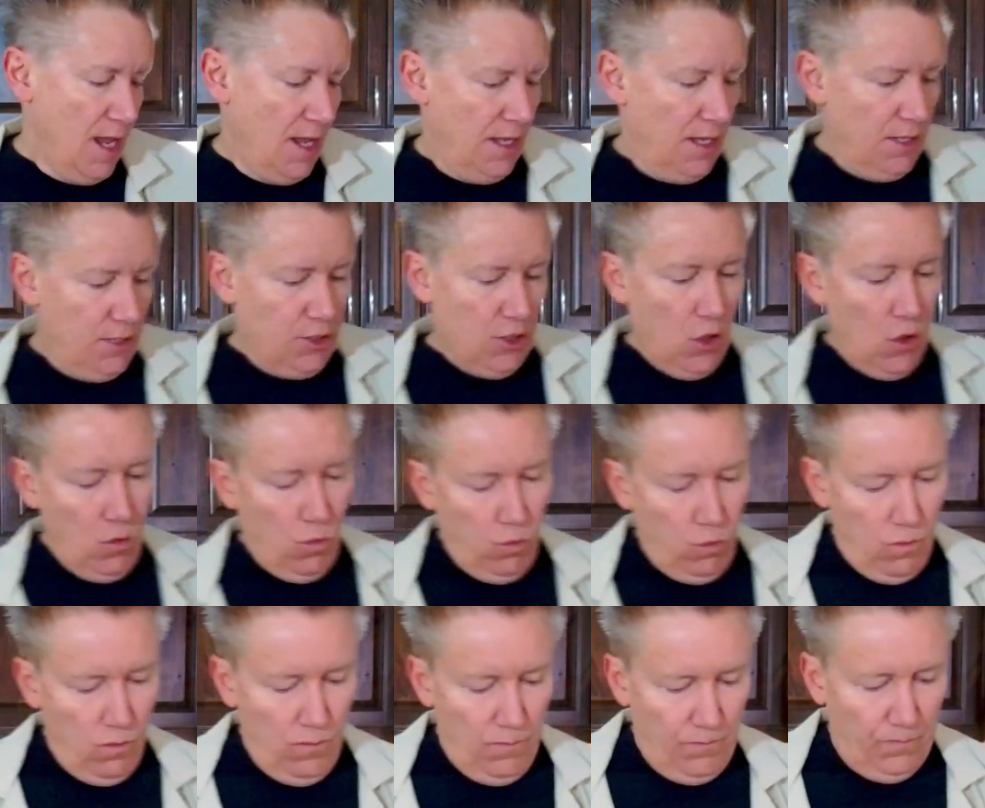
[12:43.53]
So
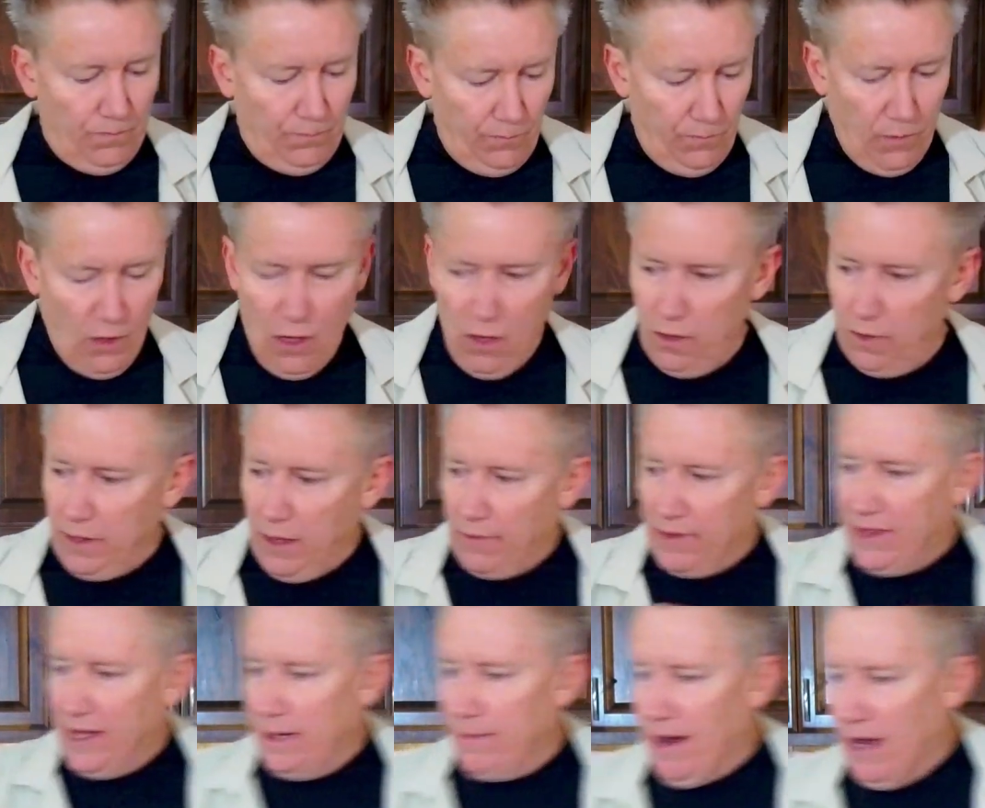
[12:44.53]
now we
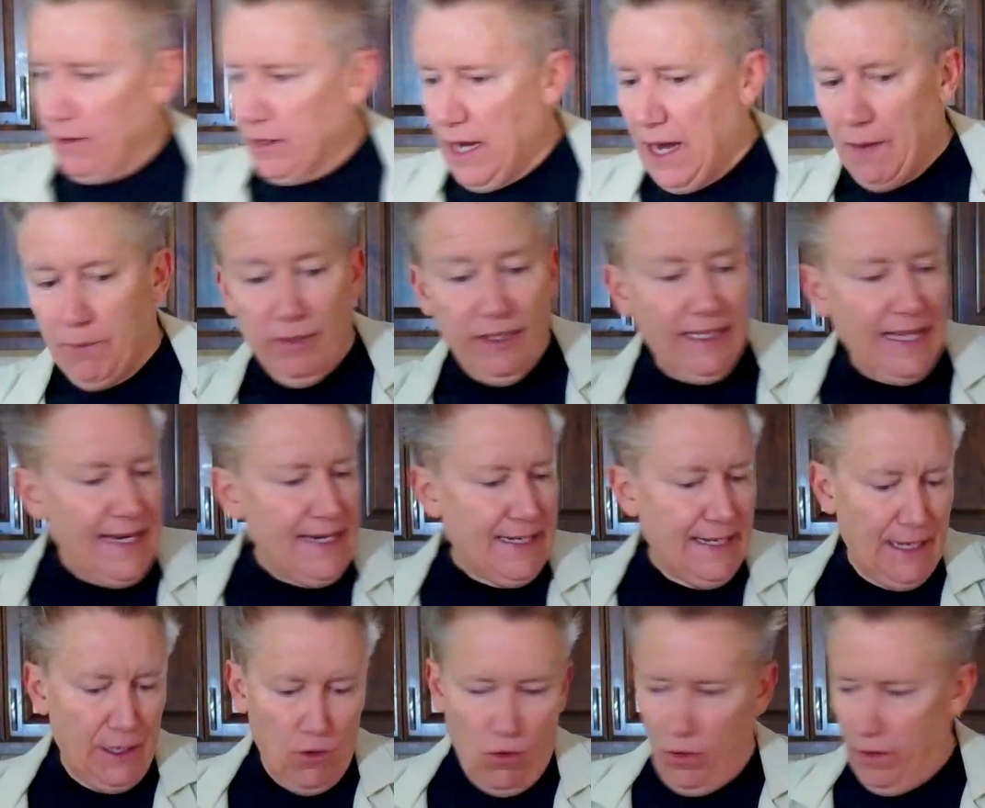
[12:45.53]
think about
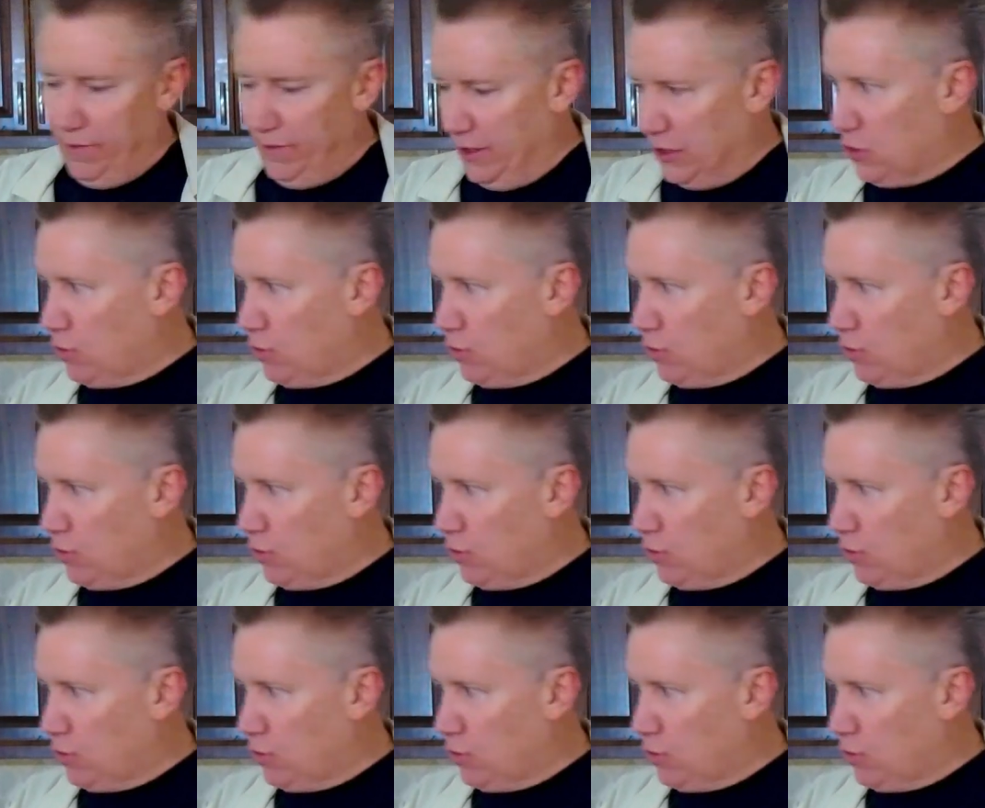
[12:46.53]
plating on this